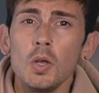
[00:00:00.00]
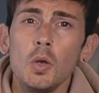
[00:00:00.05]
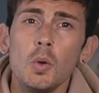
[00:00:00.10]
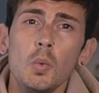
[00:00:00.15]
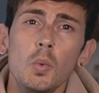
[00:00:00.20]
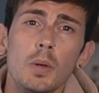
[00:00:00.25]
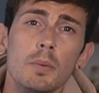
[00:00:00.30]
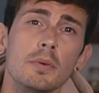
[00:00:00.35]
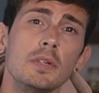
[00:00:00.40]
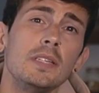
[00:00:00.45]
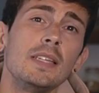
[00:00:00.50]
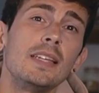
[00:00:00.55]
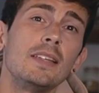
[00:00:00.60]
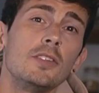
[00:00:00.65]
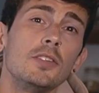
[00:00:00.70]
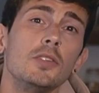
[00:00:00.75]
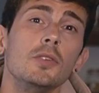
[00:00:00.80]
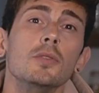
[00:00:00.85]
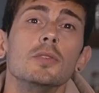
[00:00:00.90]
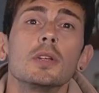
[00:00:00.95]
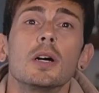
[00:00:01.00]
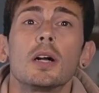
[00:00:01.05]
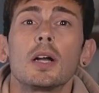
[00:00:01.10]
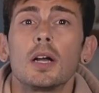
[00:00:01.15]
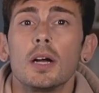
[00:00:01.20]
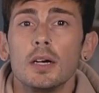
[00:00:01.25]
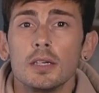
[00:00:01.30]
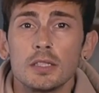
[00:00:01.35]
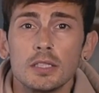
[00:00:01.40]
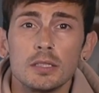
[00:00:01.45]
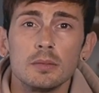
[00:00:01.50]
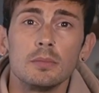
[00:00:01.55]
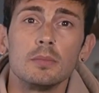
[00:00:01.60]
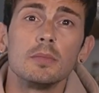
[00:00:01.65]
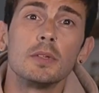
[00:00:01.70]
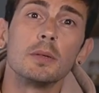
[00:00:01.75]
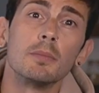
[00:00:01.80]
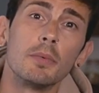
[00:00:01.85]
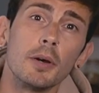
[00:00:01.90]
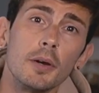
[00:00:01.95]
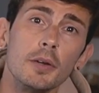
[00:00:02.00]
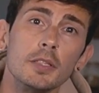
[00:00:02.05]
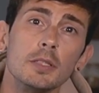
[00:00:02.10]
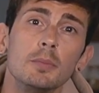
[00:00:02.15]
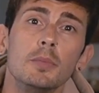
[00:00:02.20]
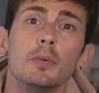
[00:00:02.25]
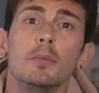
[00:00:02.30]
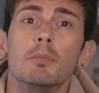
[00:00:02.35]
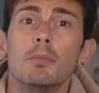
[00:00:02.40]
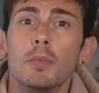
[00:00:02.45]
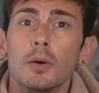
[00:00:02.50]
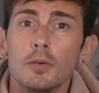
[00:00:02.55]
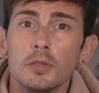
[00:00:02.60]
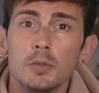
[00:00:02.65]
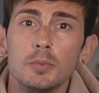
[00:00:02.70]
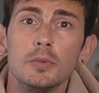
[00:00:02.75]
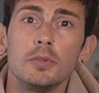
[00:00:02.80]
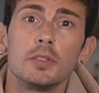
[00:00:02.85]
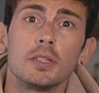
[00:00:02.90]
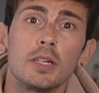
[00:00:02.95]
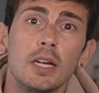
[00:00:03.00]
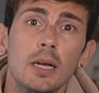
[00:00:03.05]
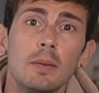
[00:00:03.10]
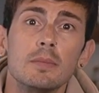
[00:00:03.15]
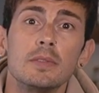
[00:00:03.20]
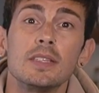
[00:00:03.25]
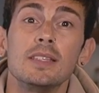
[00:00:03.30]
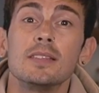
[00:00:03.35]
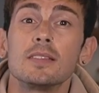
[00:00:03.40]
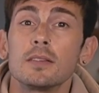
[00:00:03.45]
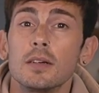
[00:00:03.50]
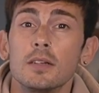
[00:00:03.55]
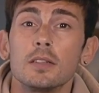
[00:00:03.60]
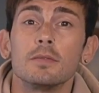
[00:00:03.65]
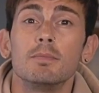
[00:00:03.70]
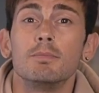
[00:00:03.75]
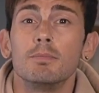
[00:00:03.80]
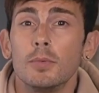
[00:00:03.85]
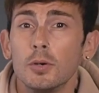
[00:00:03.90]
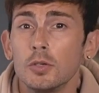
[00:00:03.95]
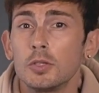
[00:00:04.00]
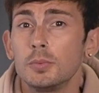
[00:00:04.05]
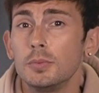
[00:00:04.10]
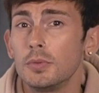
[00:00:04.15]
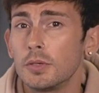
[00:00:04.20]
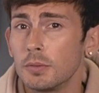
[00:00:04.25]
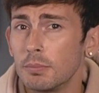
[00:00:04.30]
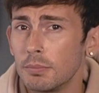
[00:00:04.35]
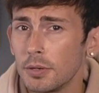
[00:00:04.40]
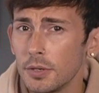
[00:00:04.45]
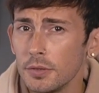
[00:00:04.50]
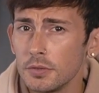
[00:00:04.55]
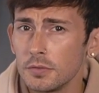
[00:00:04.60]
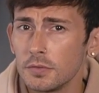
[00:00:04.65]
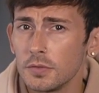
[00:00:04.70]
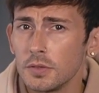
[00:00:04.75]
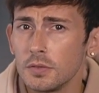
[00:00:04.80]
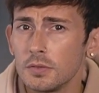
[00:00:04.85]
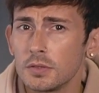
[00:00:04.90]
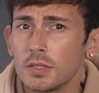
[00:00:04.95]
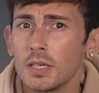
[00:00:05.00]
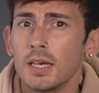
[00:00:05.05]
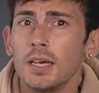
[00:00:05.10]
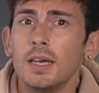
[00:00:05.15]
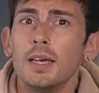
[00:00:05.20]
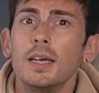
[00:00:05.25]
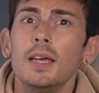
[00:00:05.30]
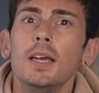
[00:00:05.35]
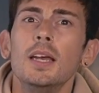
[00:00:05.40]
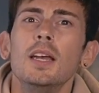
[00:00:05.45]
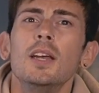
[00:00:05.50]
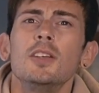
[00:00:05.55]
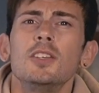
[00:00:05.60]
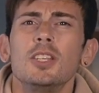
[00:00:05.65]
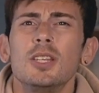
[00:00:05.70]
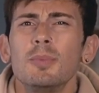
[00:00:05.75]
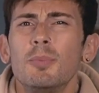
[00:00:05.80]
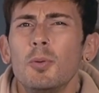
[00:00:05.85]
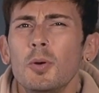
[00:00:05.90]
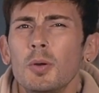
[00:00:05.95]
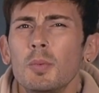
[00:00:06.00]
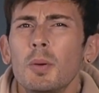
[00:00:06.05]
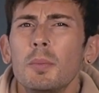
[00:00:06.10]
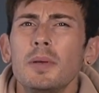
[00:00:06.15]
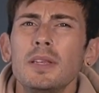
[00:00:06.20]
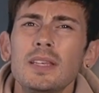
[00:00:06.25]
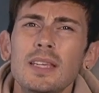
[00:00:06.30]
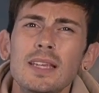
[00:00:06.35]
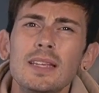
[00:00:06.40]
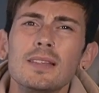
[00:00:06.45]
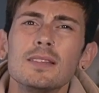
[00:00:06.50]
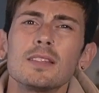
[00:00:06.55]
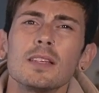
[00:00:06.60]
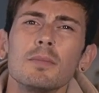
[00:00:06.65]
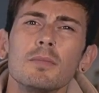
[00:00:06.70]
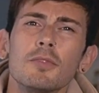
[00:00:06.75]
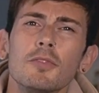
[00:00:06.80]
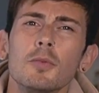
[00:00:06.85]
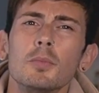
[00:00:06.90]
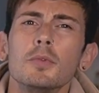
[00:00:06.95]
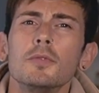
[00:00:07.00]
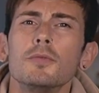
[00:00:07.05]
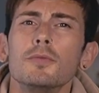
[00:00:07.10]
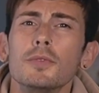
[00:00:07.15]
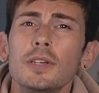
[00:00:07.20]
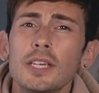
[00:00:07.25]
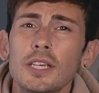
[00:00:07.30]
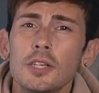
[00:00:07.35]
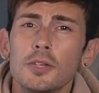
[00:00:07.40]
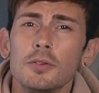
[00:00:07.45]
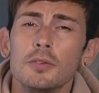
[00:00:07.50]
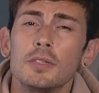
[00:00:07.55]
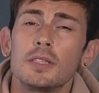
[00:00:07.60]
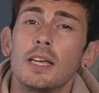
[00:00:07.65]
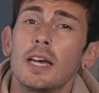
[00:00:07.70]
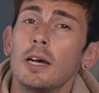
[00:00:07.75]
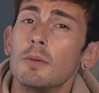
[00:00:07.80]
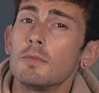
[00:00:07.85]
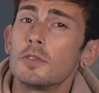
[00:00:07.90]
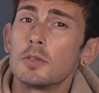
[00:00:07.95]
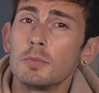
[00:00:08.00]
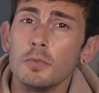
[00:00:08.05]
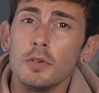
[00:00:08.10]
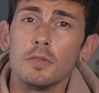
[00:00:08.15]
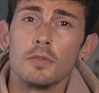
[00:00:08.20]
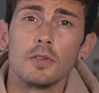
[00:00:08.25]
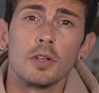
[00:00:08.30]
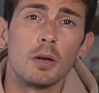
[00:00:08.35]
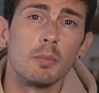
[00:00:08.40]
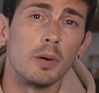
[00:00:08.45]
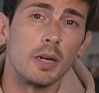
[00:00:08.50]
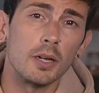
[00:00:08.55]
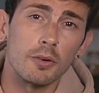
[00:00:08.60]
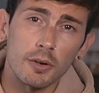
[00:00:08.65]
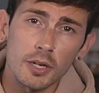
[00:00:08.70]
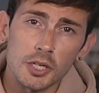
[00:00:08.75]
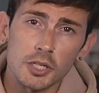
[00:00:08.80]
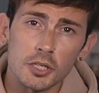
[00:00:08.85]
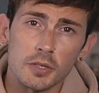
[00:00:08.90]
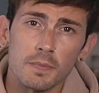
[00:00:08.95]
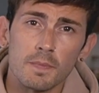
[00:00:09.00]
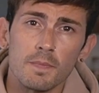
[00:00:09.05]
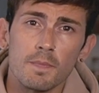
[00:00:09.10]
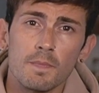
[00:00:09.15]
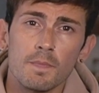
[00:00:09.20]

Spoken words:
We would need to use our custom composable multiple times inside of multiple compose views to the point where we need some form of reuse to help smoothen our migration.